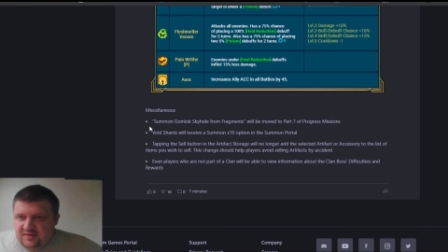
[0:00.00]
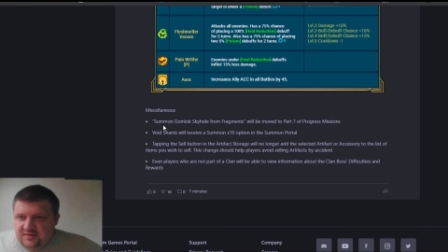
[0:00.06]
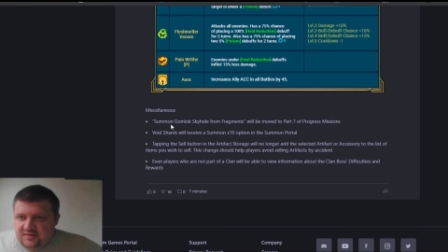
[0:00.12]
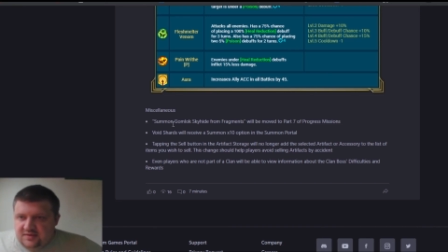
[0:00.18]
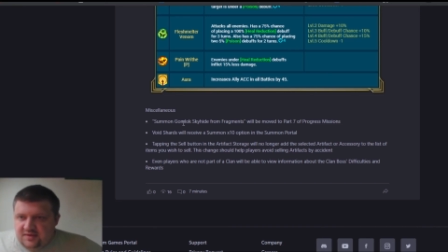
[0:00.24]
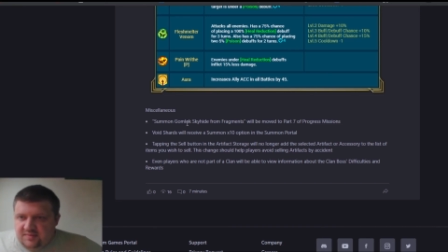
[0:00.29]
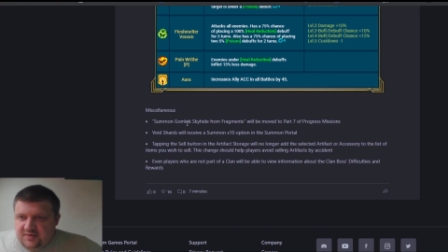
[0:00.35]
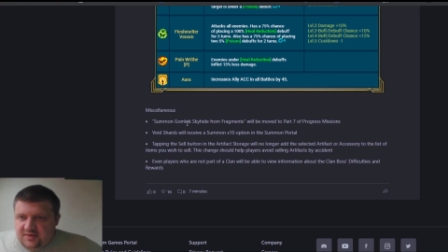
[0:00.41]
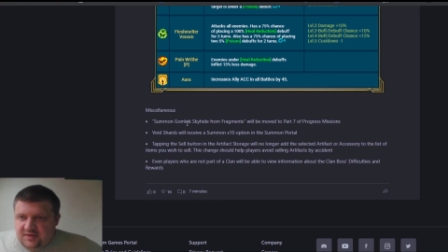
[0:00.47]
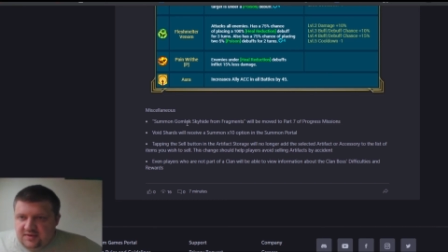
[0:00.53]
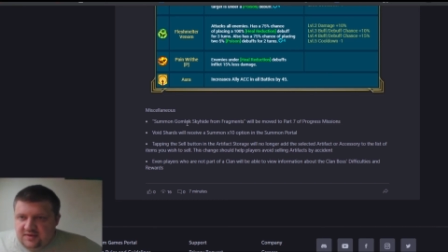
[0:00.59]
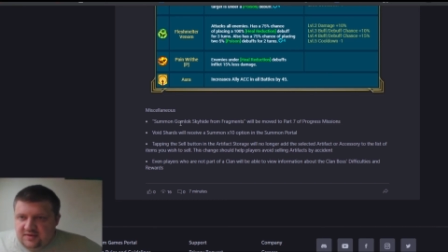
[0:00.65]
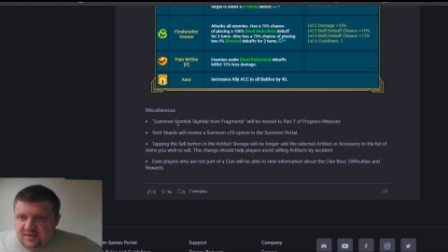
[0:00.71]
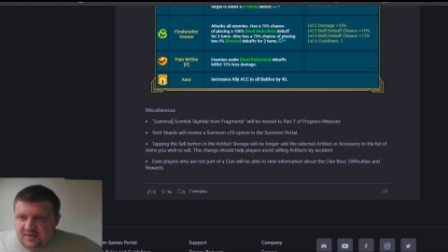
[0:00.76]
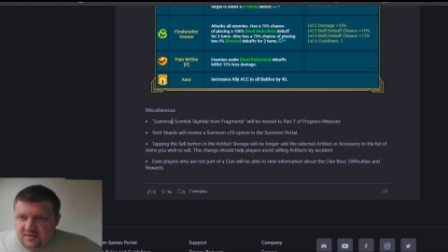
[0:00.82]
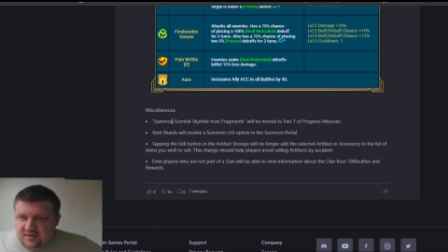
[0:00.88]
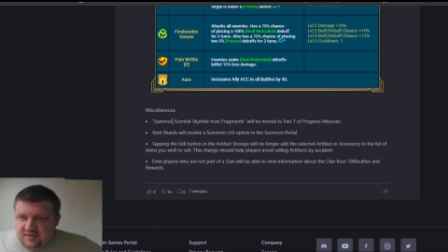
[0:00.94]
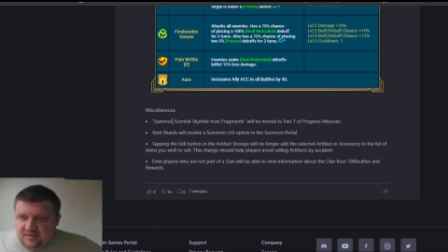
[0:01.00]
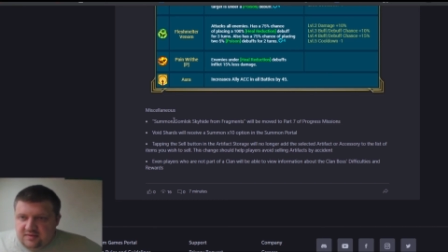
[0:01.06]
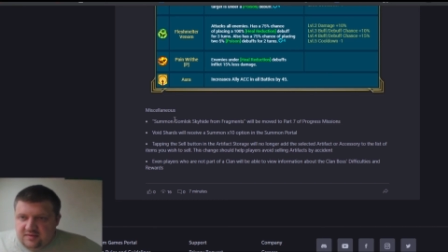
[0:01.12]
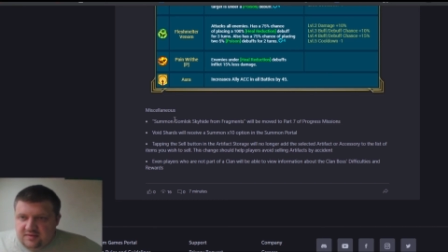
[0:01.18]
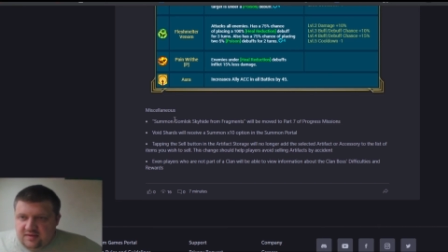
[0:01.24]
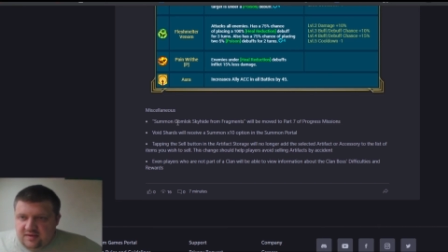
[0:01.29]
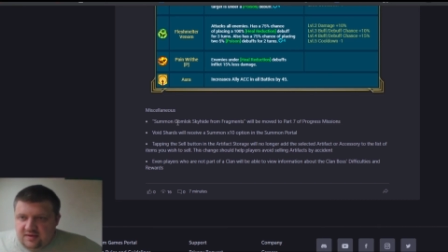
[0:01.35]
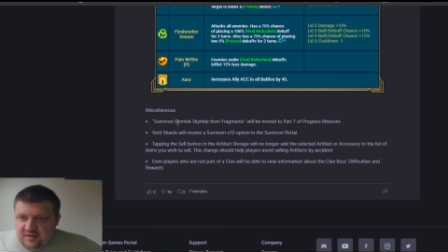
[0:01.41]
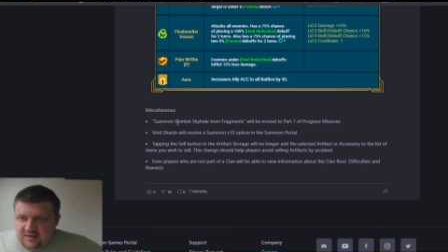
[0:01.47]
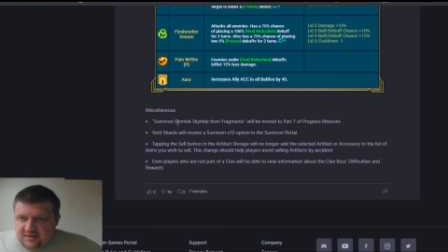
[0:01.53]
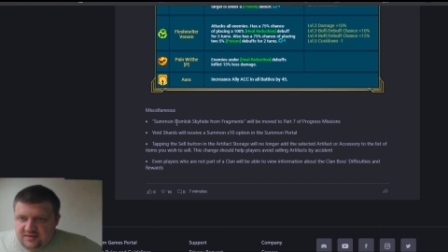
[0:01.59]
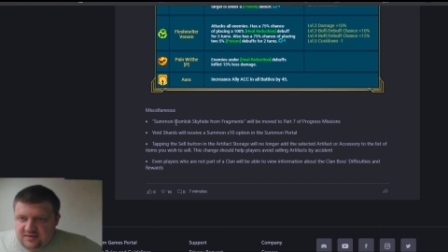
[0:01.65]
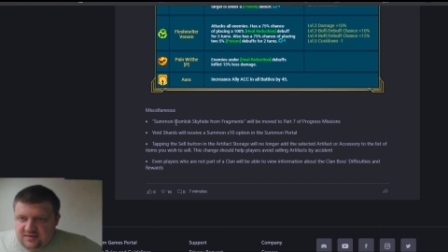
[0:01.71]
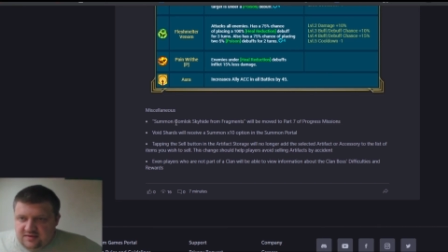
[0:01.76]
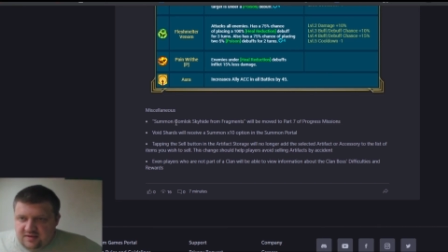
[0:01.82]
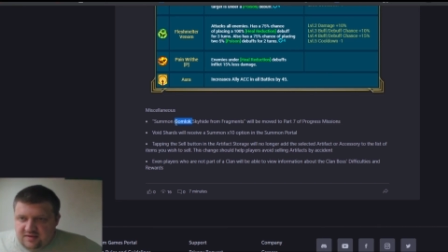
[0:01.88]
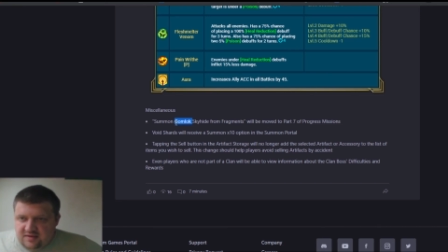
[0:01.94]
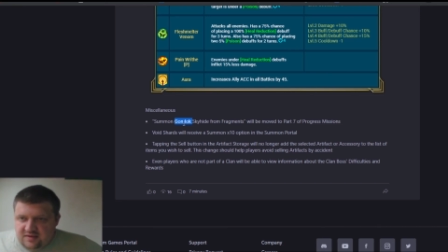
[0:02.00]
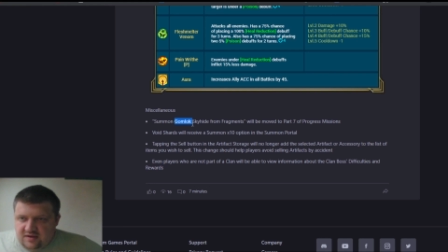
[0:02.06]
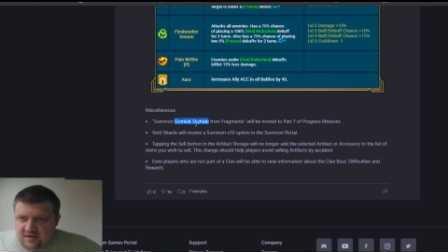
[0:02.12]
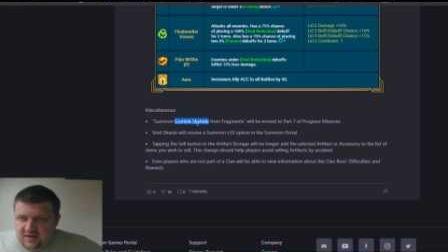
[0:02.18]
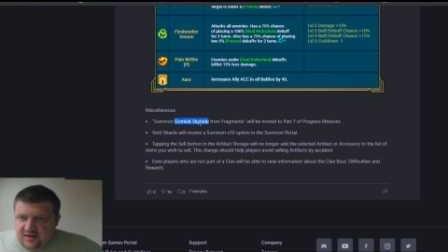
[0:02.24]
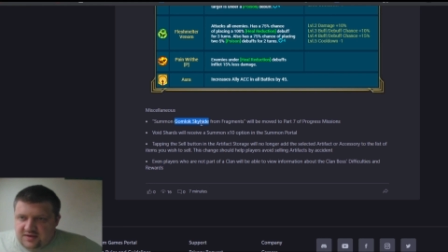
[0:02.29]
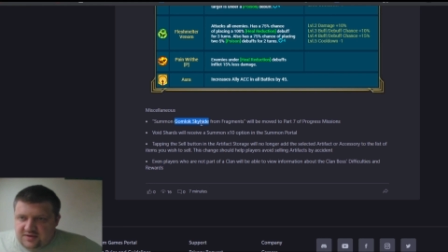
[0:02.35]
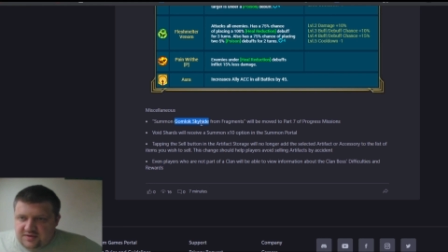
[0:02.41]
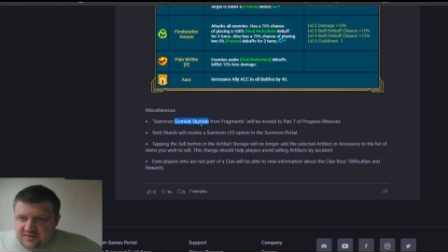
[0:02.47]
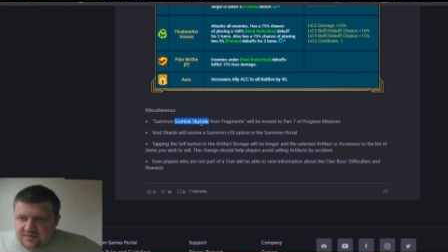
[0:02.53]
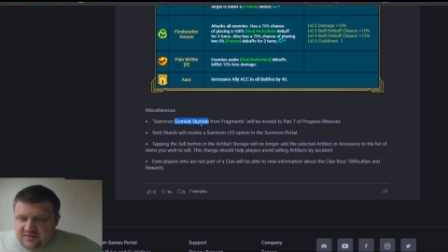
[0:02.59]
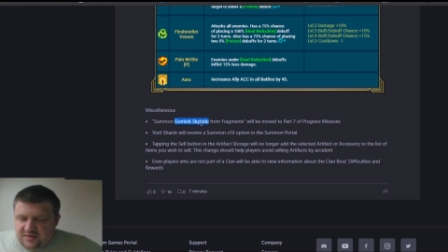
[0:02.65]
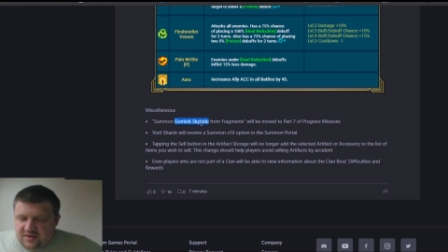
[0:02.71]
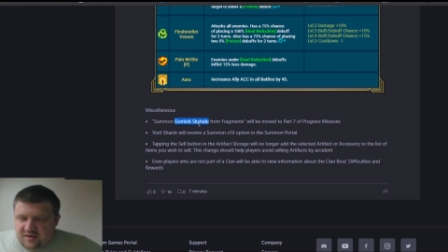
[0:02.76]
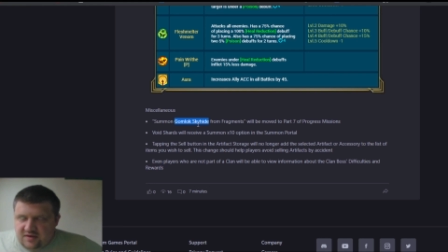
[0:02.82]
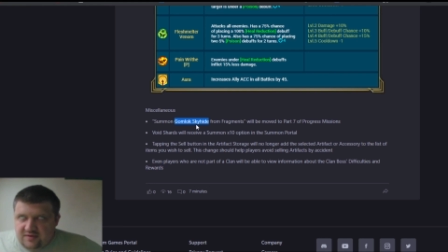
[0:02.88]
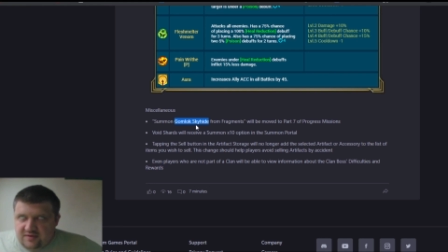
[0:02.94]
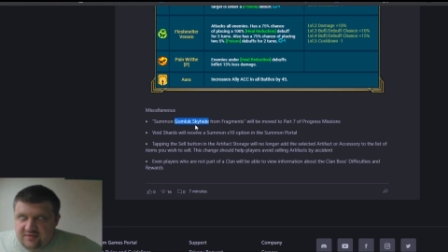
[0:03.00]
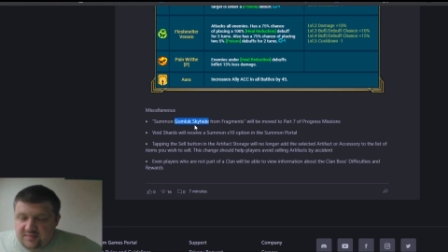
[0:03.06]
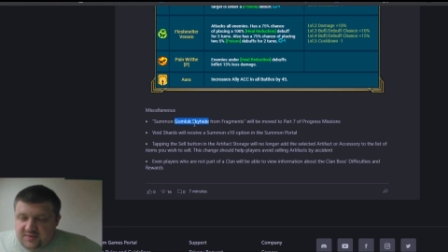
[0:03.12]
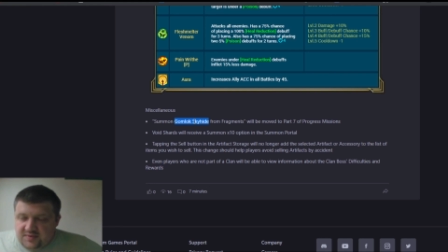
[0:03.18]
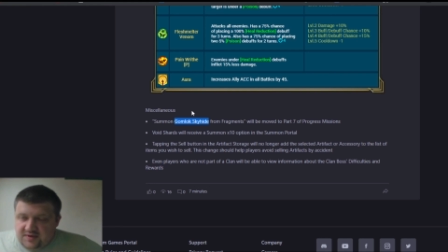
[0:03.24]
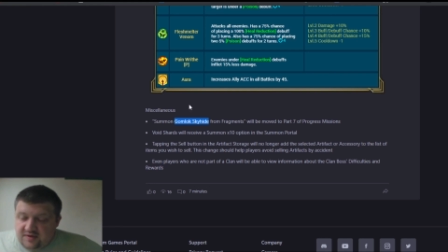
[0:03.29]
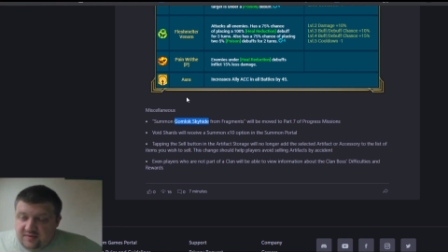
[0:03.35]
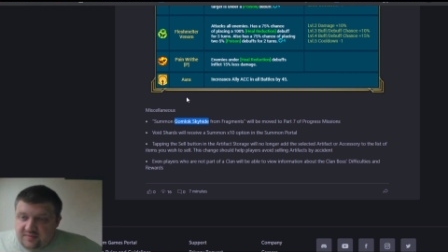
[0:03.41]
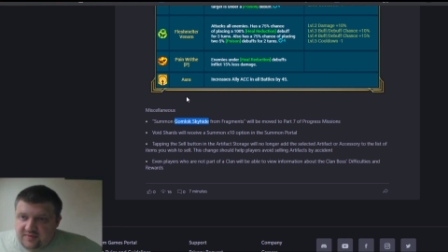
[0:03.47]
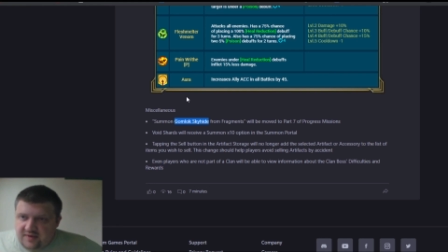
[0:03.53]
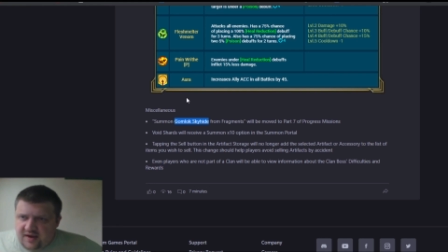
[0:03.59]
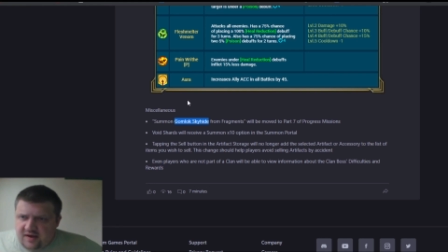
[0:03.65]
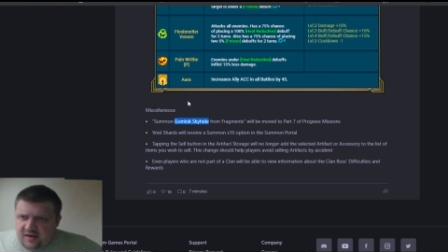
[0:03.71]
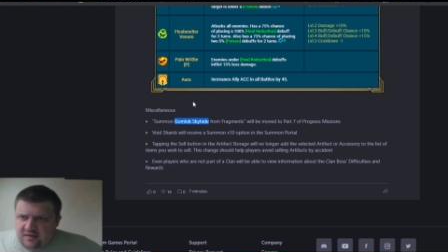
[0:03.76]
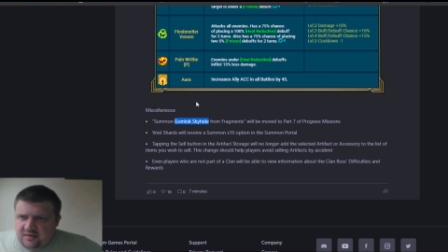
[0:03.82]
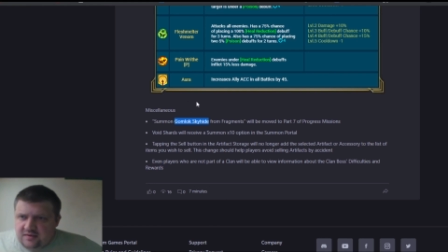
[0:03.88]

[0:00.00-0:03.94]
Summoning this is the 3rd legendary guy from the Dim Tower.